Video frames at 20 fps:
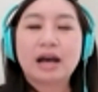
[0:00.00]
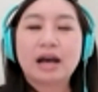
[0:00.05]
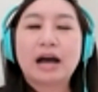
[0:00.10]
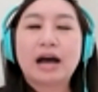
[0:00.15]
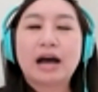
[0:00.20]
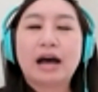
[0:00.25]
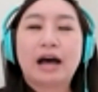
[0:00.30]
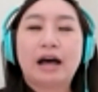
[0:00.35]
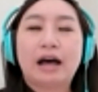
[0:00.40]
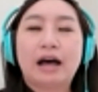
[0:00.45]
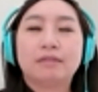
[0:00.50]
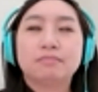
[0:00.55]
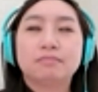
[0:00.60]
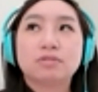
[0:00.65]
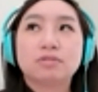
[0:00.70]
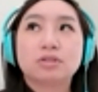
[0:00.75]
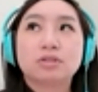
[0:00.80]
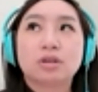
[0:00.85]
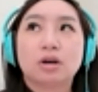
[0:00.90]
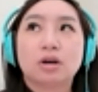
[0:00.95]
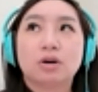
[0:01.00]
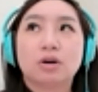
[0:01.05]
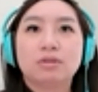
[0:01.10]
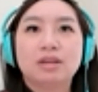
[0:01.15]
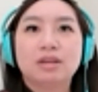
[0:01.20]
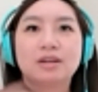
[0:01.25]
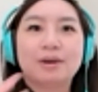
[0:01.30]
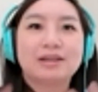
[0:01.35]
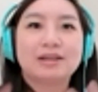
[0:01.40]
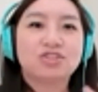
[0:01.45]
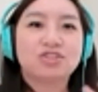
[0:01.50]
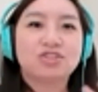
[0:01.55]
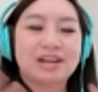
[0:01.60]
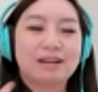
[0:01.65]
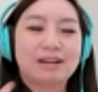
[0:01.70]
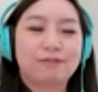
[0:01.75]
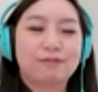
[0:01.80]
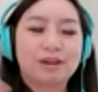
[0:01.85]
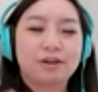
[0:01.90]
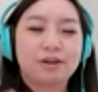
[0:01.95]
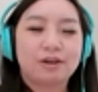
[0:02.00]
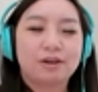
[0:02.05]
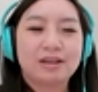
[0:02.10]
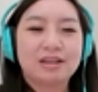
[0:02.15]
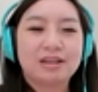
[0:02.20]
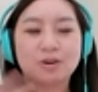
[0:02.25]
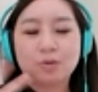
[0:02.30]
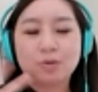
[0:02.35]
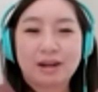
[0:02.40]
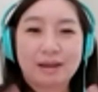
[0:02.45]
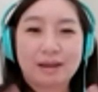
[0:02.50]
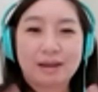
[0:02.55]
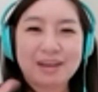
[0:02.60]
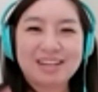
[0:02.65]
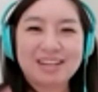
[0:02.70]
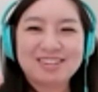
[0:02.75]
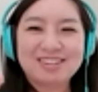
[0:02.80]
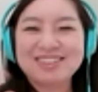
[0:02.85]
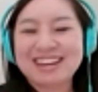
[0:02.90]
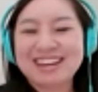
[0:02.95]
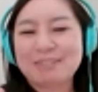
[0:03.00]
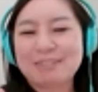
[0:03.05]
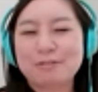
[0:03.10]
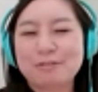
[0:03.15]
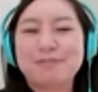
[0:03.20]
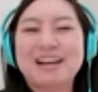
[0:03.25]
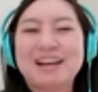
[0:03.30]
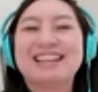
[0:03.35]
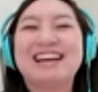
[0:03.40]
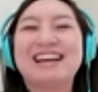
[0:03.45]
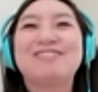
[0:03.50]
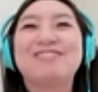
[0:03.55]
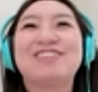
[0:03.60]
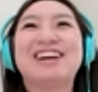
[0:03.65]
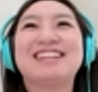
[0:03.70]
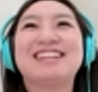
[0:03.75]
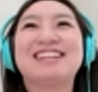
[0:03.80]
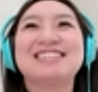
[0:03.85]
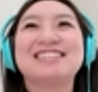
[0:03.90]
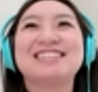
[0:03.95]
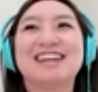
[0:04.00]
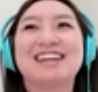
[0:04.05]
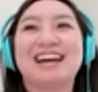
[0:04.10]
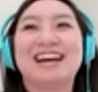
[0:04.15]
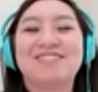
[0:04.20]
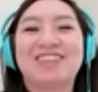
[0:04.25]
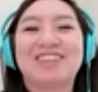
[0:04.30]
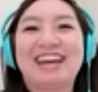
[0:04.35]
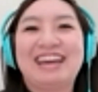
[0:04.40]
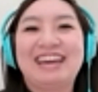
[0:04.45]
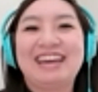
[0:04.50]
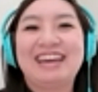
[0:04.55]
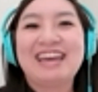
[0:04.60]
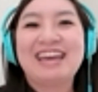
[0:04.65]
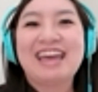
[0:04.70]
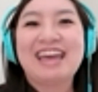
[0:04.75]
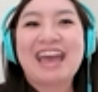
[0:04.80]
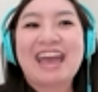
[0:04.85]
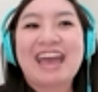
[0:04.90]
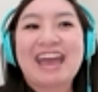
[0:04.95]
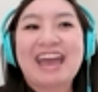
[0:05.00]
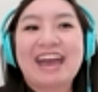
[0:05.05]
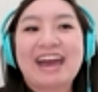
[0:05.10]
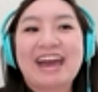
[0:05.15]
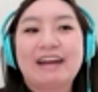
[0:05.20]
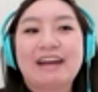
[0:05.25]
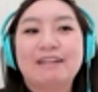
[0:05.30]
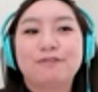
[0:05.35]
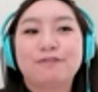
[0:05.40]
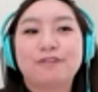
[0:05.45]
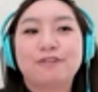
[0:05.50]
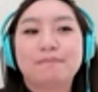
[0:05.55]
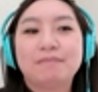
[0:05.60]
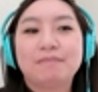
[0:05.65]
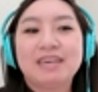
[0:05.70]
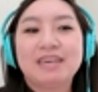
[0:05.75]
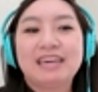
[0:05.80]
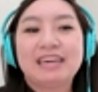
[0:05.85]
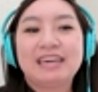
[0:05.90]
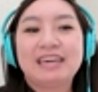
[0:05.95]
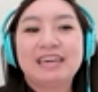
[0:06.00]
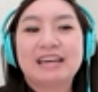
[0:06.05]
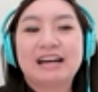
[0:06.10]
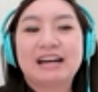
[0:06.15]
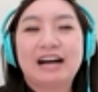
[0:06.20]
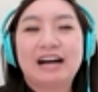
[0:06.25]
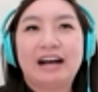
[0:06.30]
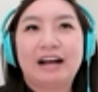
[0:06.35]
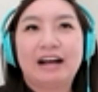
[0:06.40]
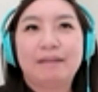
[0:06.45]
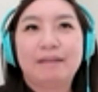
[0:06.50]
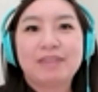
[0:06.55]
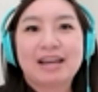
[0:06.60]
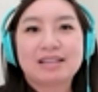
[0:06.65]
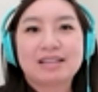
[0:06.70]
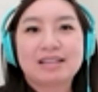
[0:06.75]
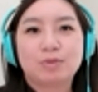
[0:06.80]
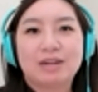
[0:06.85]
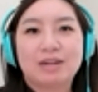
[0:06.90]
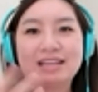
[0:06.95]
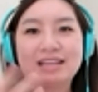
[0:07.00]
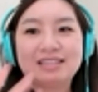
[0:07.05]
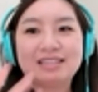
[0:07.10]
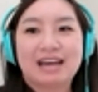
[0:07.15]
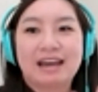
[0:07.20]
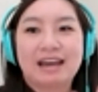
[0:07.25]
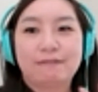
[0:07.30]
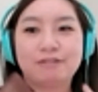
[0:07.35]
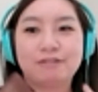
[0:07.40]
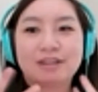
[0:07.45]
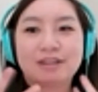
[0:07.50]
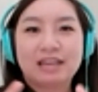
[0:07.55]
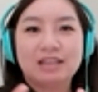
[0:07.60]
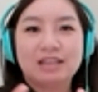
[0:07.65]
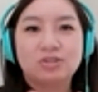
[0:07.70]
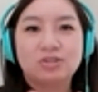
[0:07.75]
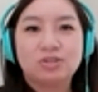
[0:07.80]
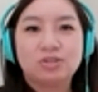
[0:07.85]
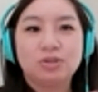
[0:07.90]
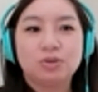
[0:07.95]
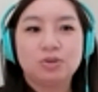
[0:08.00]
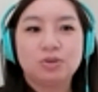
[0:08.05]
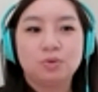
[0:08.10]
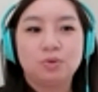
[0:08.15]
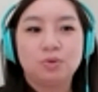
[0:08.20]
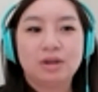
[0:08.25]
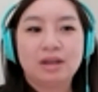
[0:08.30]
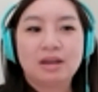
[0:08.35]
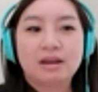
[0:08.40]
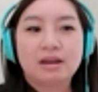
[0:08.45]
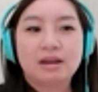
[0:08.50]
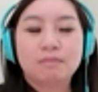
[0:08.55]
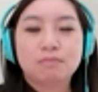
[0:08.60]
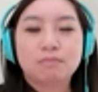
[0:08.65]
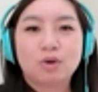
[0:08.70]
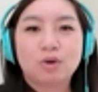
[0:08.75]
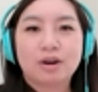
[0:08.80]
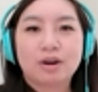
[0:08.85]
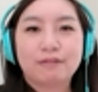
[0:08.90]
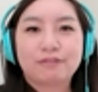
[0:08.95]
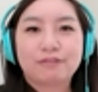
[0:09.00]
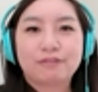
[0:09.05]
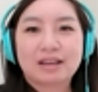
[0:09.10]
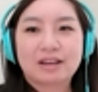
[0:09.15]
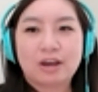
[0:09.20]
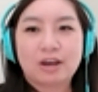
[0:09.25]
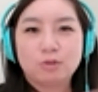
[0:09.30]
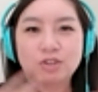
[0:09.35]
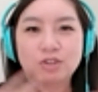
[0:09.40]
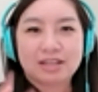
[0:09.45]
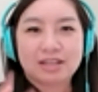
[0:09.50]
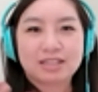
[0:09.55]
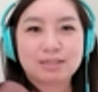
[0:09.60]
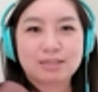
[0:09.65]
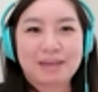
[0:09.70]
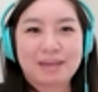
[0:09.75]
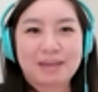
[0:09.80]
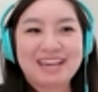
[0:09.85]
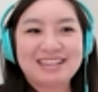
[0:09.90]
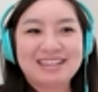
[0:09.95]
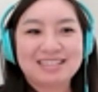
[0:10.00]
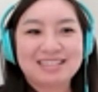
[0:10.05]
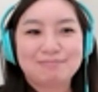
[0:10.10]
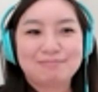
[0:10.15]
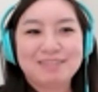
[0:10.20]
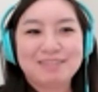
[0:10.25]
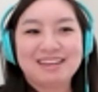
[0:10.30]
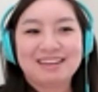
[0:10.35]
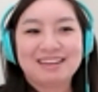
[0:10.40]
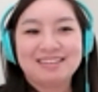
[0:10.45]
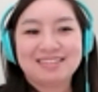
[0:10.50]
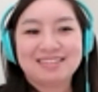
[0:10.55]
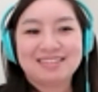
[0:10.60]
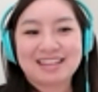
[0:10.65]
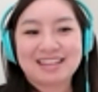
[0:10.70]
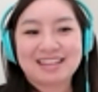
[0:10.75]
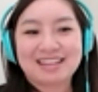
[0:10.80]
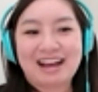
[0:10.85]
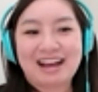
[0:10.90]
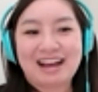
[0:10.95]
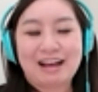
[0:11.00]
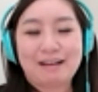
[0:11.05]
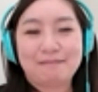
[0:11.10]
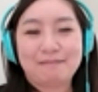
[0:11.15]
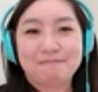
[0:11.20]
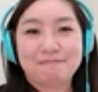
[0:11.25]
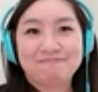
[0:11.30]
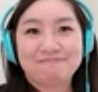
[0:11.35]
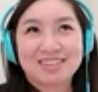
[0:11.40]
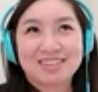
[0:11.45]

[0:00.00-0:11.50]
um, so you know i was trying to figure out you know what am i doing with my life at this time right and for me um, that's when i dived into more of the coaching space because um